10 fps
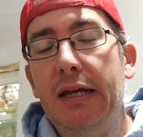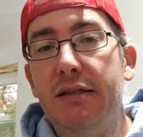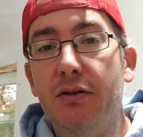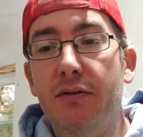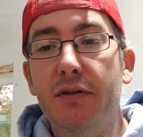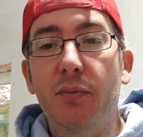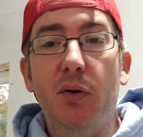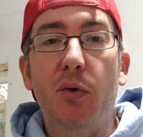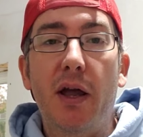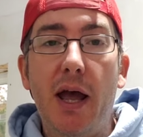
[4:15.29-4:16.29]
And so if
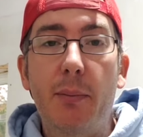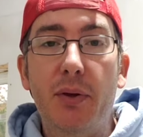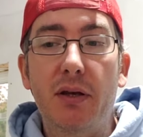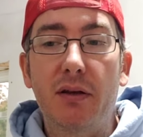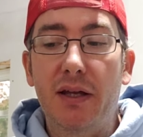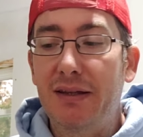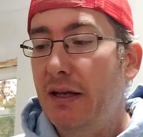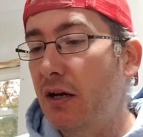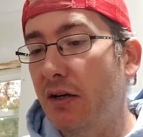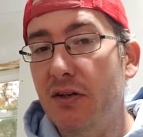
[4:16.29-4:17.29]
something were to happen, like
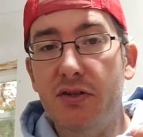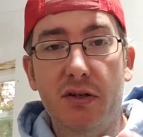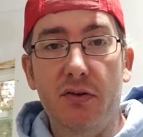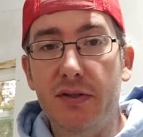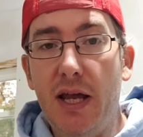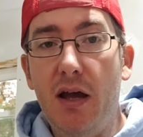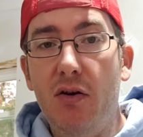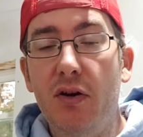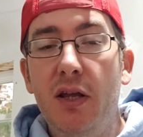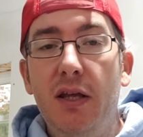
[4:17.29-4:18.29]
the air conditioner goes
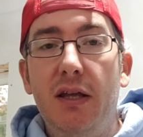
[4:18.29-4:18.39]
out,